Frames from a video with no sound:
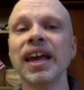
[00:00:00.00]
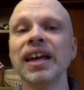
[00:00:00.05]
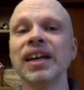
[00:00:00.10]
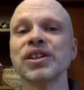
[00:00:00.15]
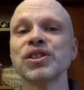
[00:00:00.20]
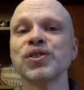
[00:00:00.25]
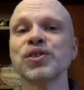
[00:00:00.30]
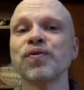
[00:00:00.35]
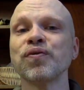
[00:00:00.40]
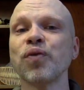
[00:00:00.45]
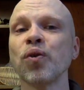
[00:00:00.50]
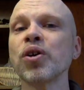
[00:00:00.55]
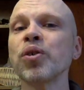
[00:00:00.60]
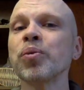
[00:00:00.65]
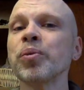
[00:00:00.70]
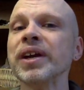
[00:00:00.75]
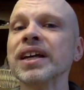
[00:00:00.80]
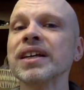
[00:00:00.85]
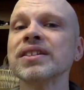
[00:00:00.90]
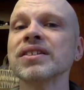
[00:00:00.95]
It's
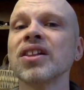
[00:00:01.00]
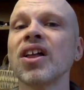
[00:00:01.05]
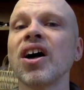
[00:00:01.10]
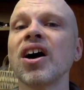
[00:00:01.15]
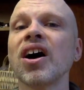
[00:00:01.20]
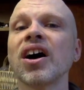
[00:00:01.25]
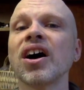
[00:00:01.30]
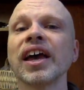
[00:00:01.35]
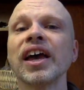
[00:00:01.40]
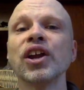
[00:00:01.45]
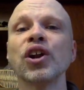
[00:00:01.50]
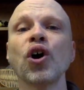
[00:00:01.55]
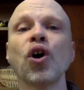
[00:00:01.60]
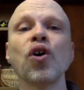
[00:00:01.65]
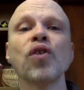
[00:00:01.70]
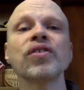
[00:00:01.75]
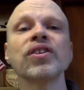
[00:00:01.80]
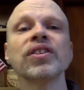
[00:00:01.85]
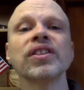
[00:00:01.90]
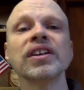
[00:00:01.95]
4 weeks long, and
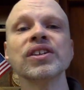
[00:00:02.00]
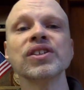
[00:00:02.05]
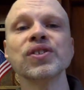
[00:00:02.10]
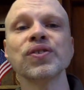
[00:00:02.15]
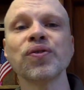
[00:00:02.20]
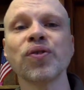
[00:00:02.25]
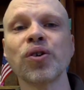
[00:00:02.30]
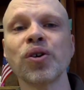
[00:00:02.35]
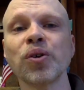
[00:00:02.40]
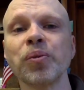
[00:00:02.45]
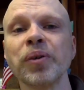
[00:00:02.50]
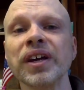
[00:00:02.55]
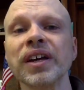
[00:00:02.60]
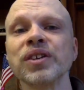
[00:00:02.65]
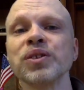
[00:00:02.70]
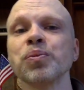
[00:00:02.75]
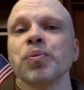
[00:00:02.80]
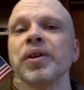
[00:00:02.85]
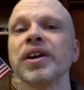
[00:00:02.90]
over these 4 weeks,